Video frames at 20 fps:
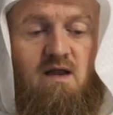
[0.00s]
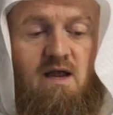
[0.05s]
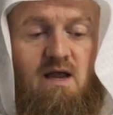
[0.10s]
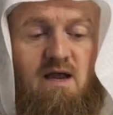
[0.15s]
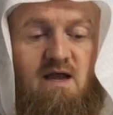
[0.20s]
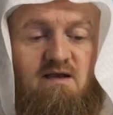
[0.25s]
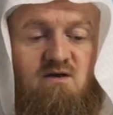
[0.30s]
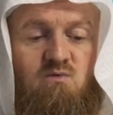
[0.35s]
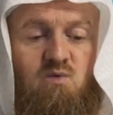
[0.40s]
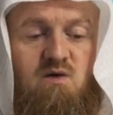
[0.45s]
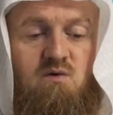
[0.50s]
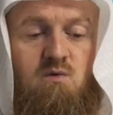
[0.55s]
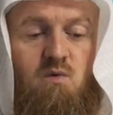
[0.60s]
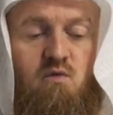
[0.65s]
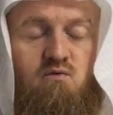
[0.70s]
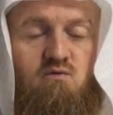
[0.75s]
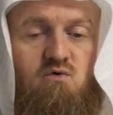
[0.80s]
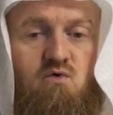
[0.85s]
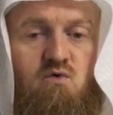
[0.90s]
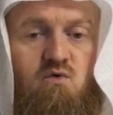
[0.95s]
and went
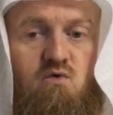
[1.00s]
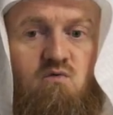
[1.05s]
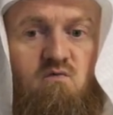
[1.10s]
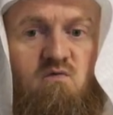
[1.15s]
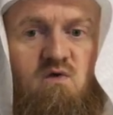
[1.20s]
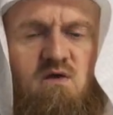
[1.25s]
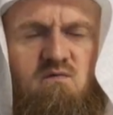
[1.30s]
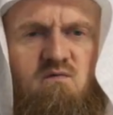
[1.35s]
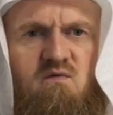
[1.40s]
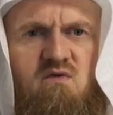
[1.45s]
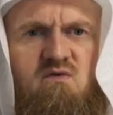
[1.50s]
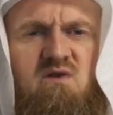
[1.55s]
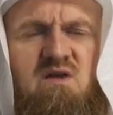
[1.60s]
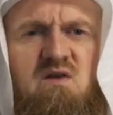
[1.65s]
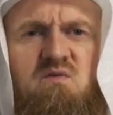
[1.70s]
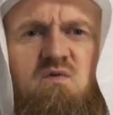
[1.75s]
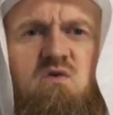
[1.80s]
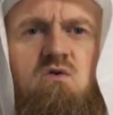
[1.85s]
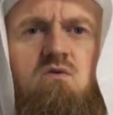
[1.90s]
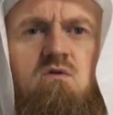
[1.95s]
through very
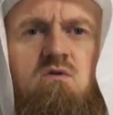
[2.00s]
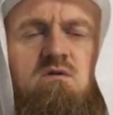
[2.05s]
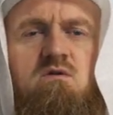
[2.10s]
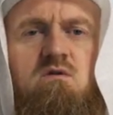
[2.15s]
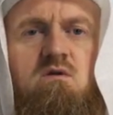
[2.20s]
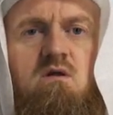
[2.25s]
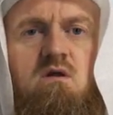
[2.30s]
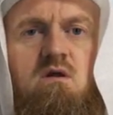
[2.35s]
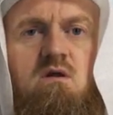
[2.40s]
difficult